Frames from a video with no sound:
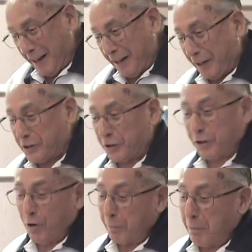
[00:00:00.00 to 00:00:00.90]
Because you're
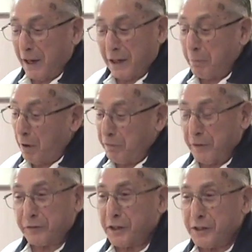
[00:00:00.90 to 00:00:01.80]
going back about
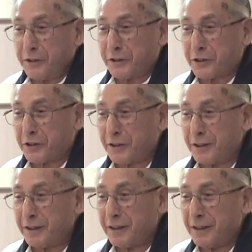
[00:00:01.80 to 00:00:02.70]
50 years.
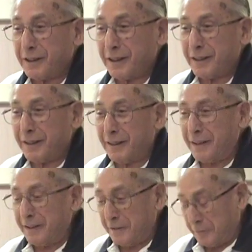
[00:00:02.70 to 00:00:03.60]
Yeah.
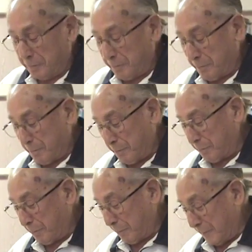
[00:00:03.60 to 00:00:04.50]

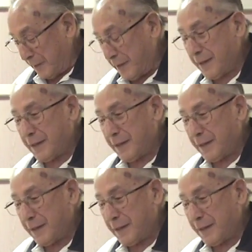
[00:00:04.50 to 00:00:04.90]
These are the